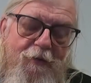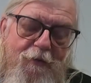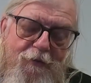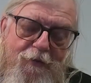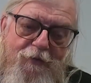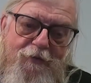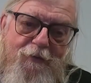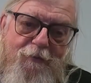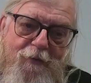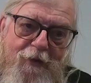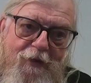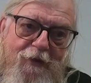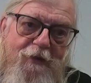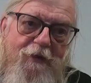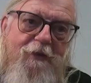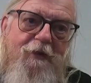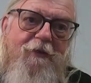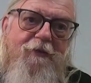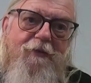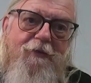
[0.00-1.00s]
University of
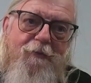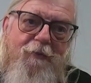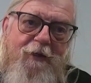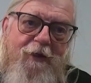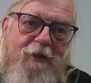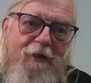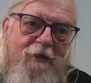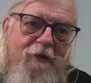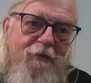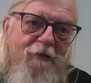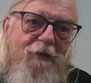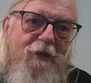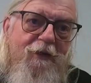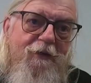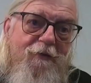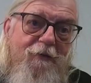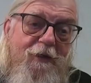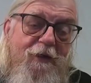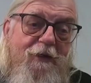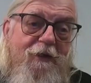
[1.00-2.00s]
Maryland in Japan and
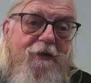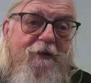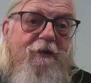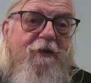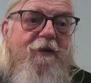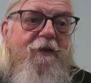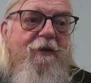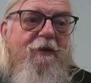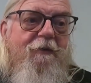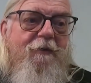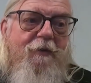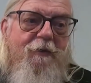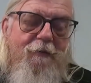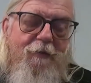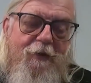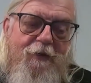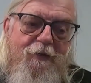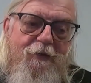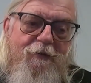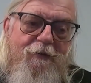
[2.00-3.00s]
graduated with
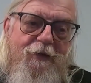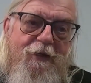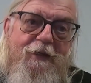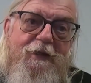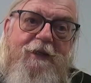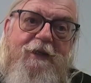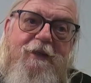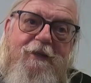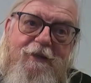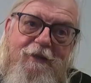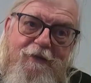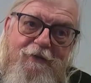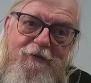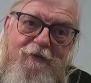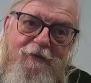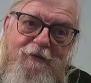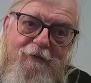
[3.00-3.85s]
my degree in English.